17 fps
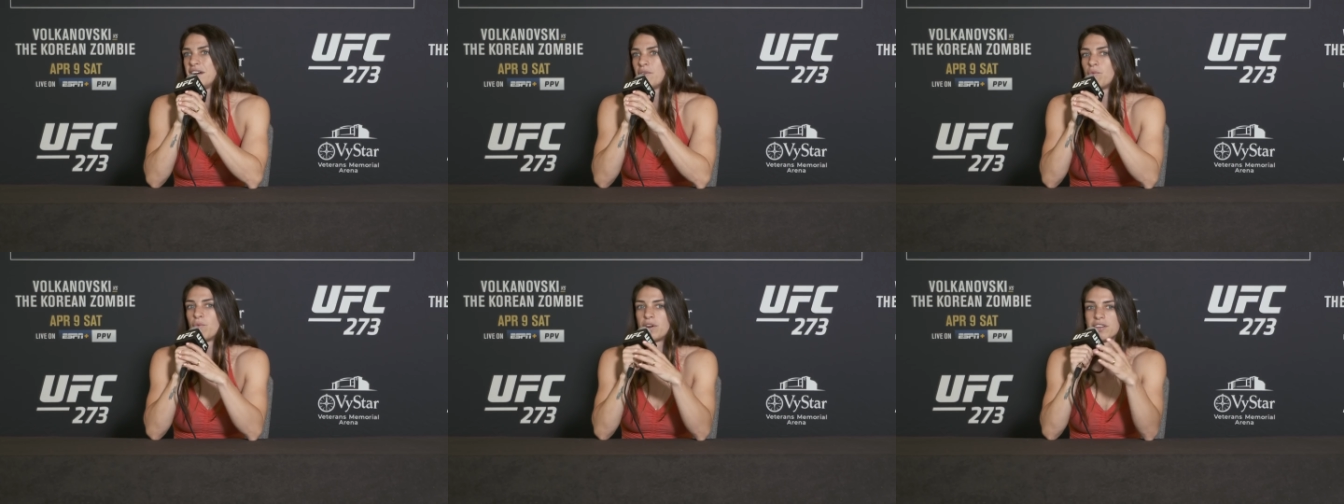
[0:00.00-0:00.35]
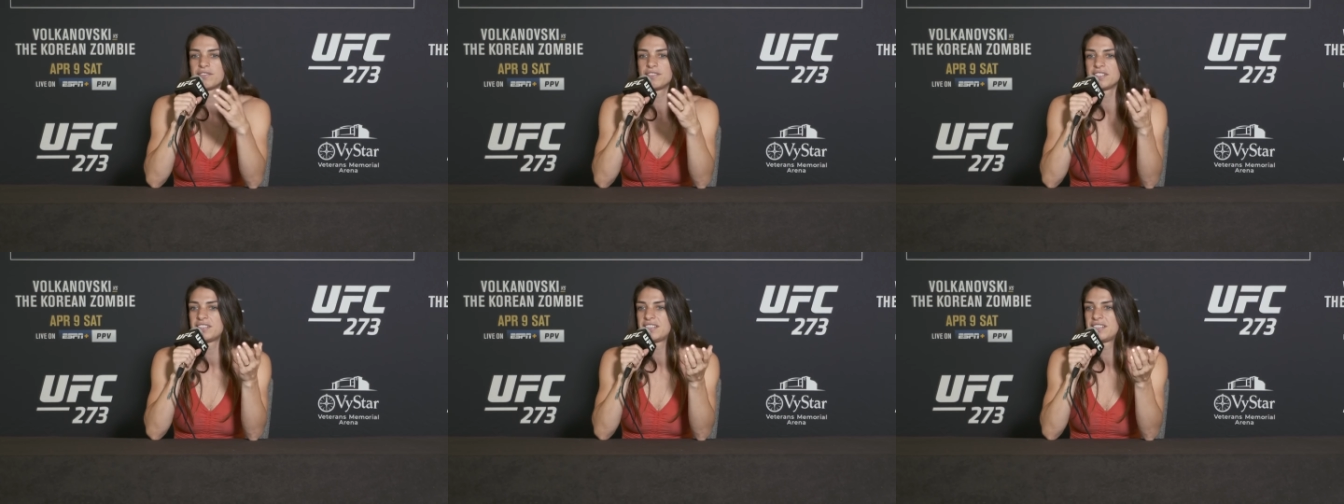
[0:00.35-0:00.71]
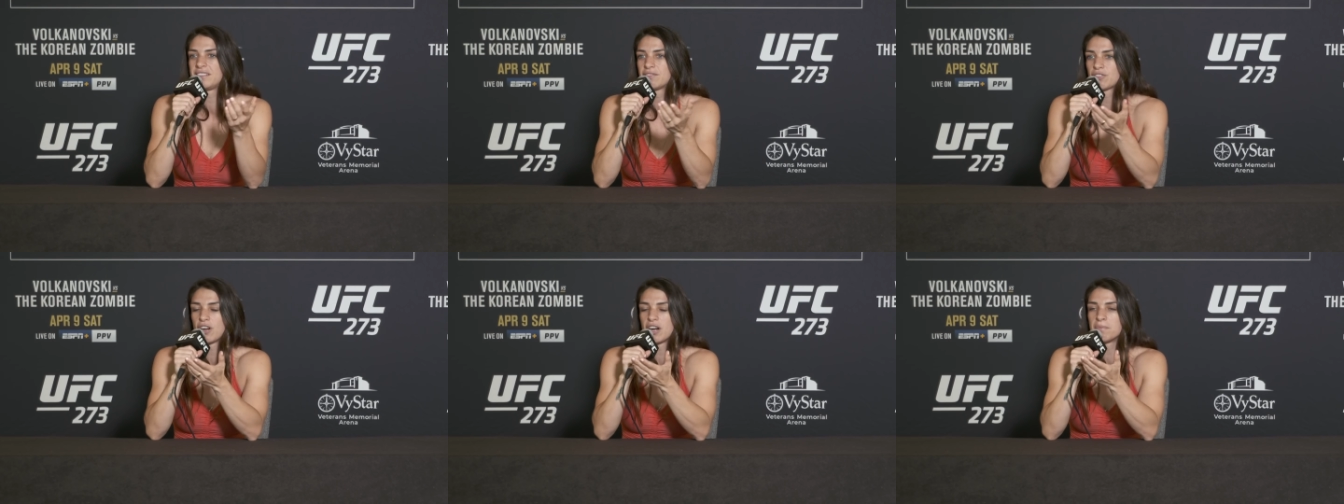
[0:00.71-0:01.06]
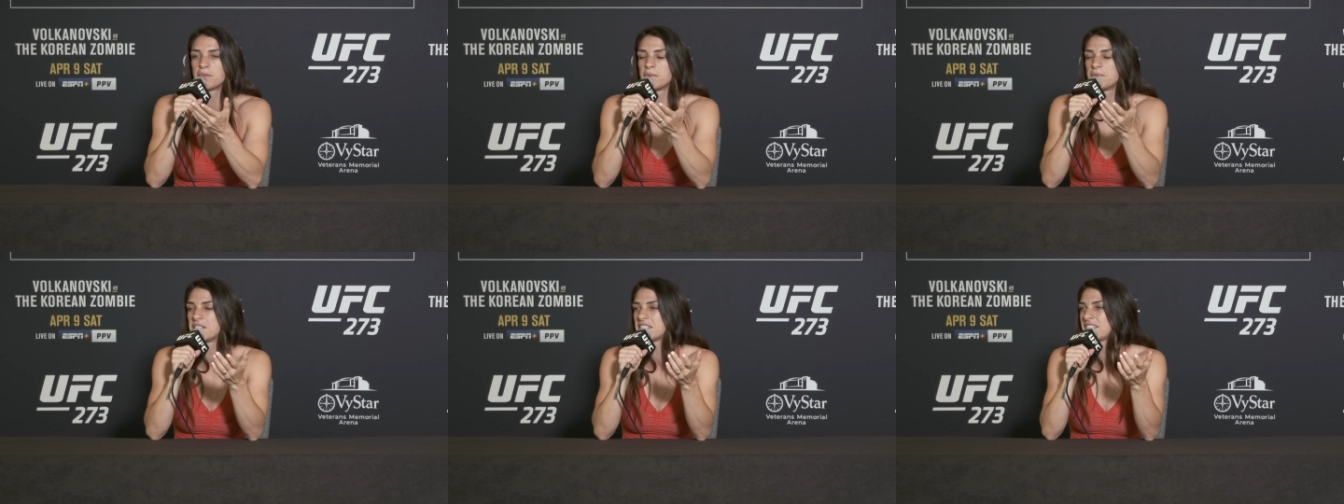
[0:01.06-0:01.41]
One of the
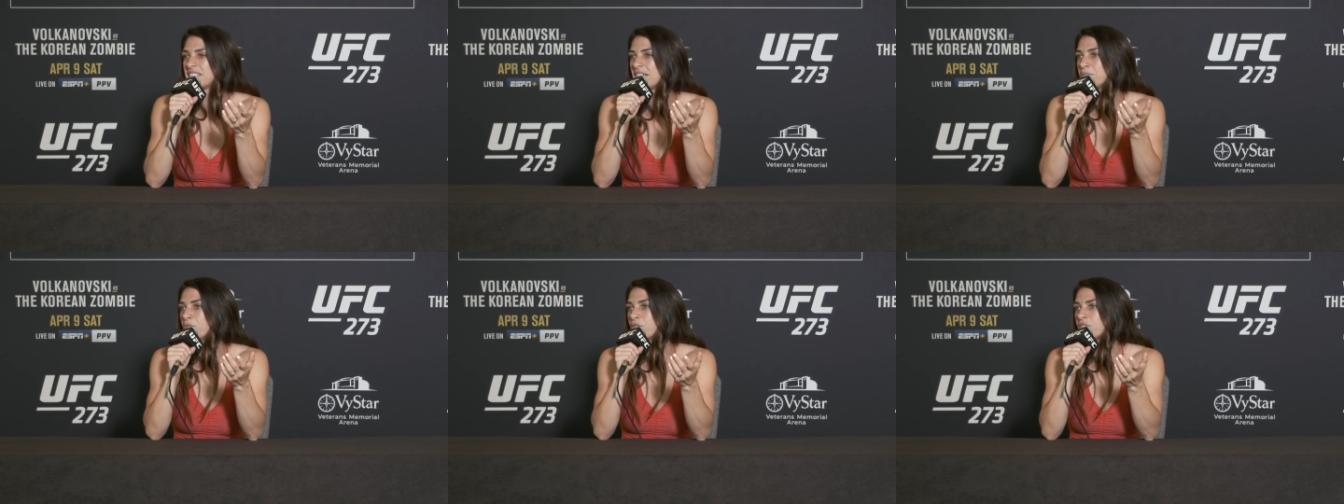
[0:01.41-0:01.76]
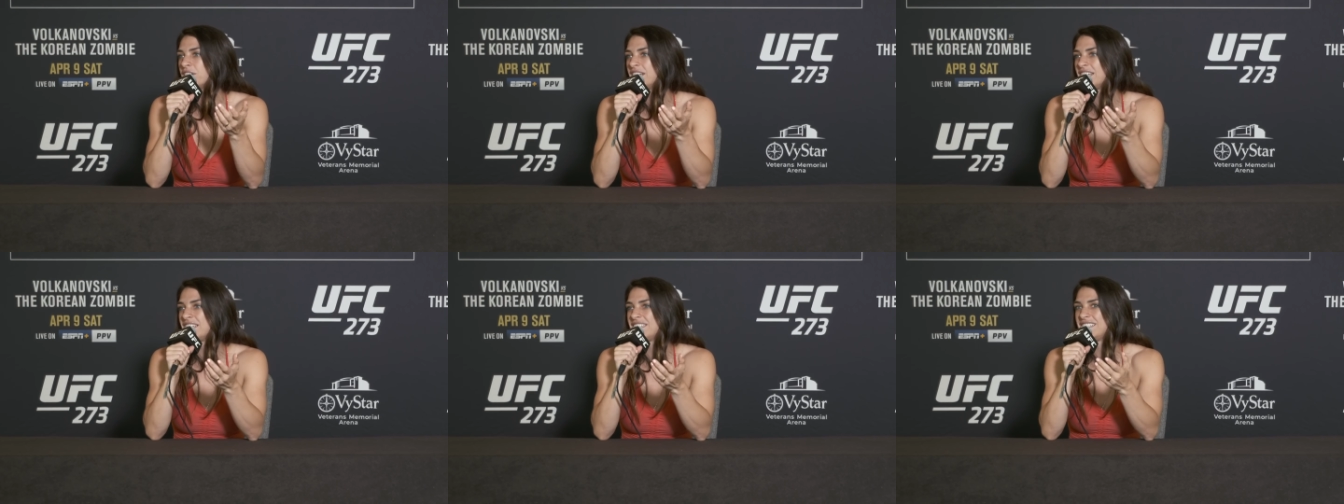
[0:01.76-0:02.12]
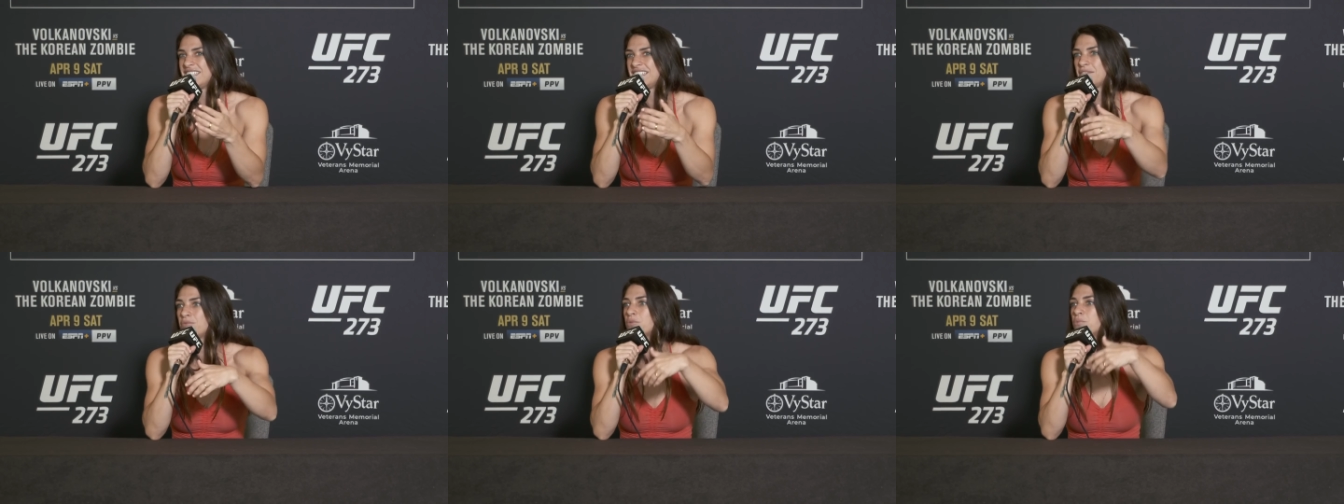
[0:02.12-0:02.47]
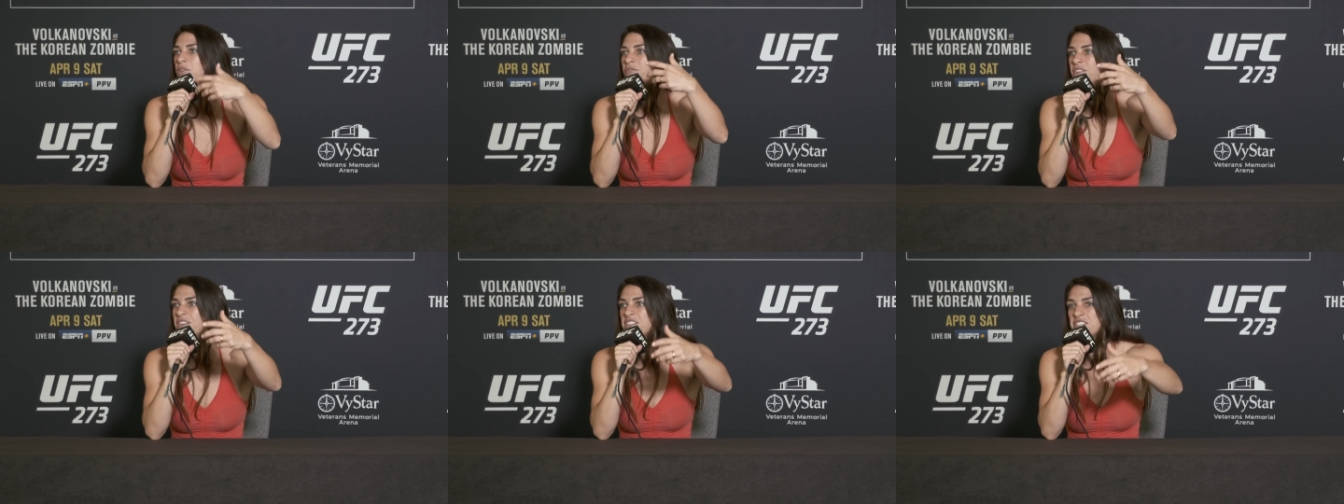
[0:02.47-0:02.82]
compliments that Marina did when we
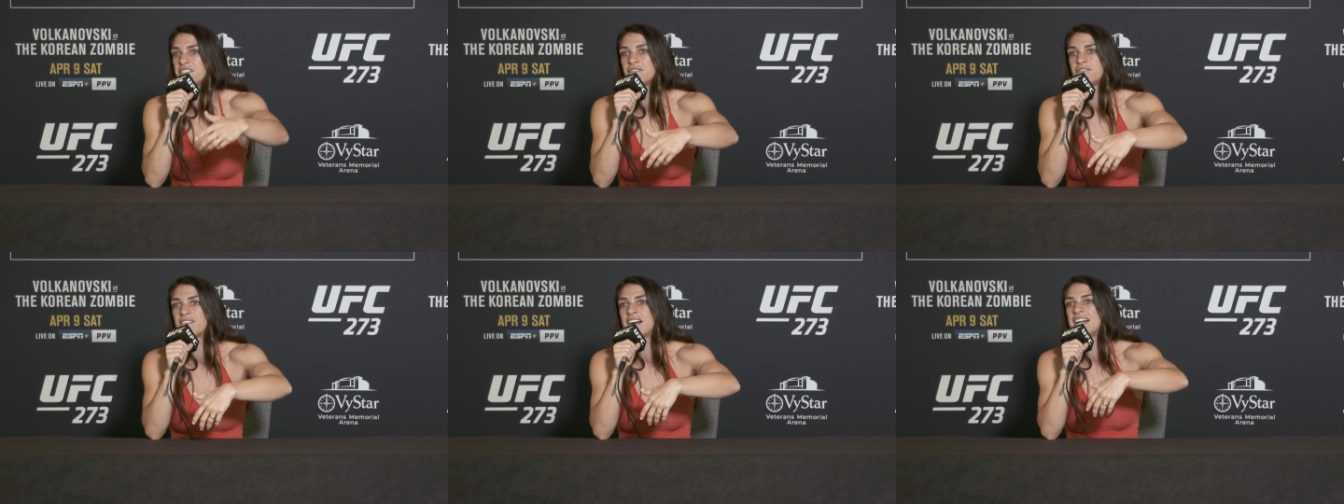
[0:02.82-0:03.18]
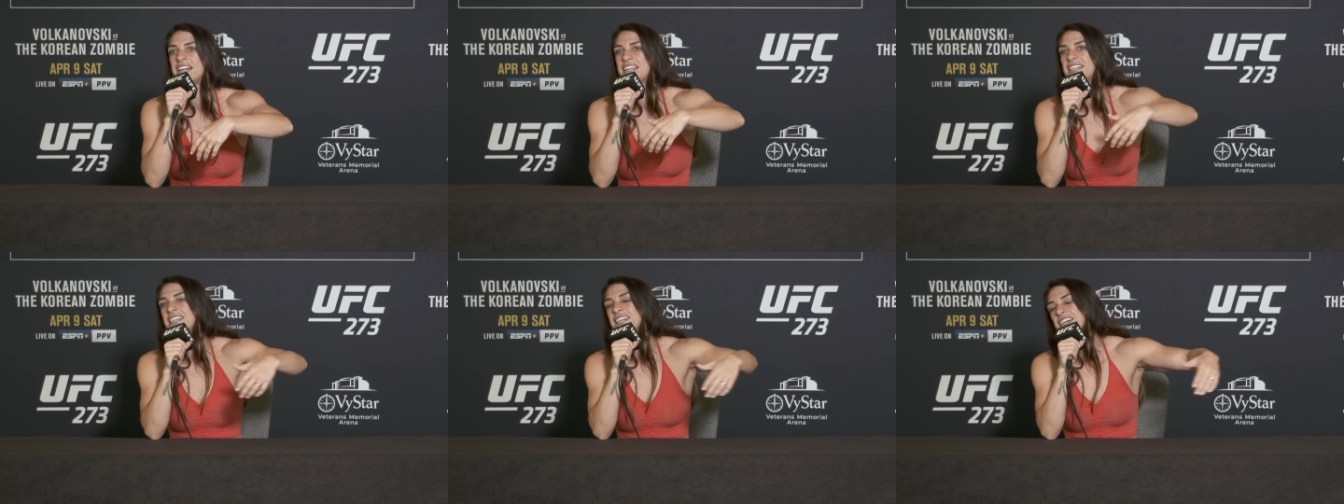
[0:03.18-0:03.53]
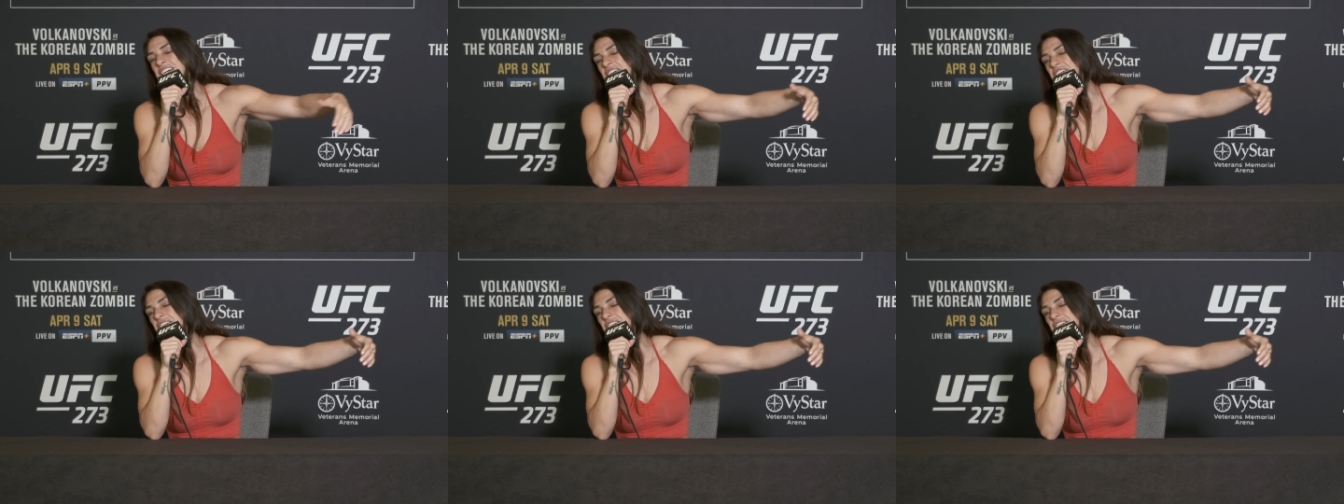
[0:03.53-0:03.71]
finished the fighting,